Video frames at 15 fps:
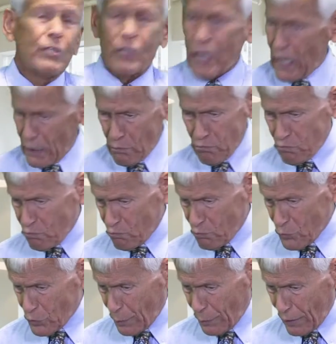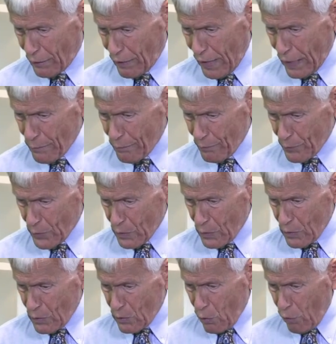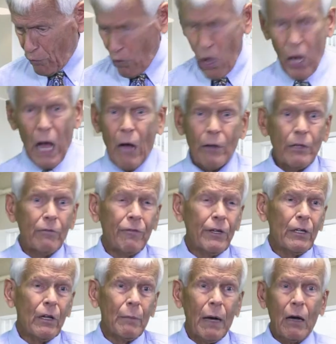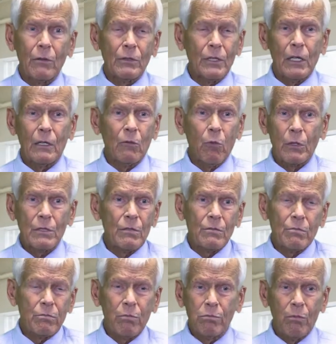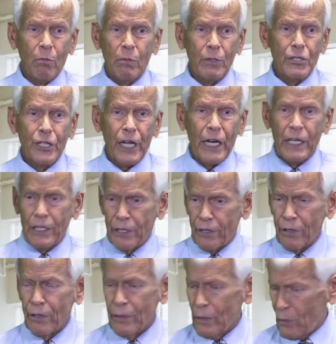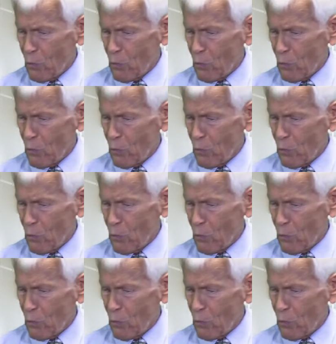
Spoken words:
you're getting? Something like that. Overall, how do you feel about what you're getting here?